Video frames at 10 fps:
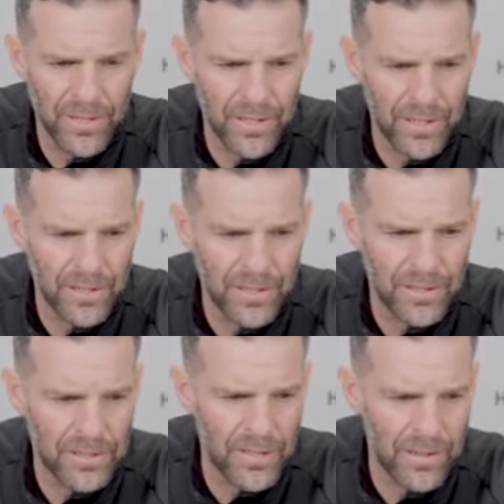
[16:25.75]
And
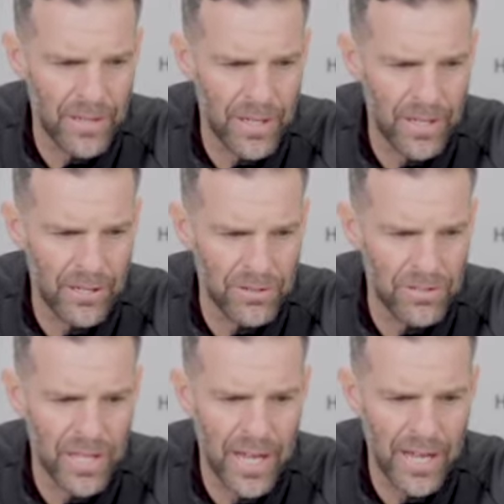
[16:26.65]
he's I think he
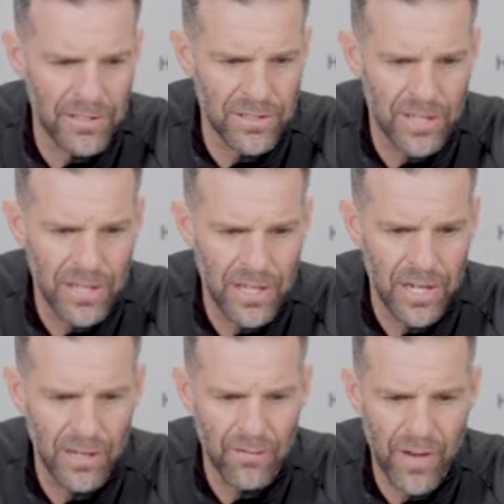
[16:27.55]
understands
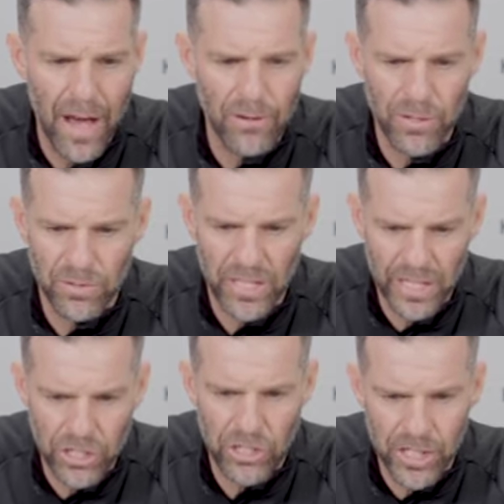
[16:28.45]
and he values
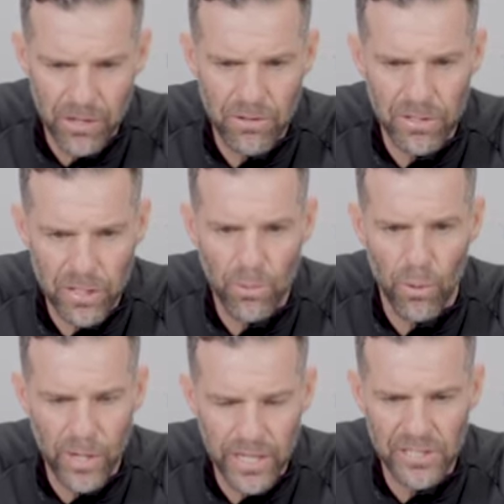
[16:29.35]
each year at this
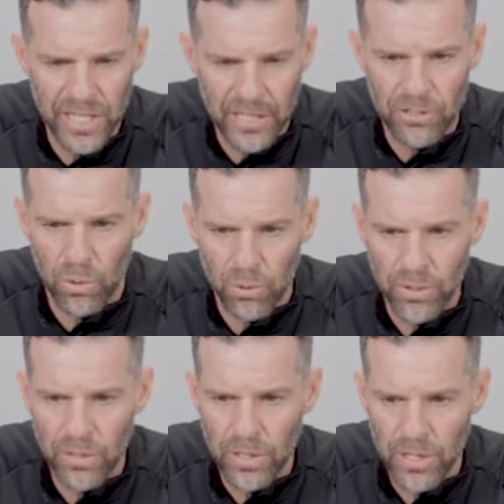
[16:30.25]
point as he gets older.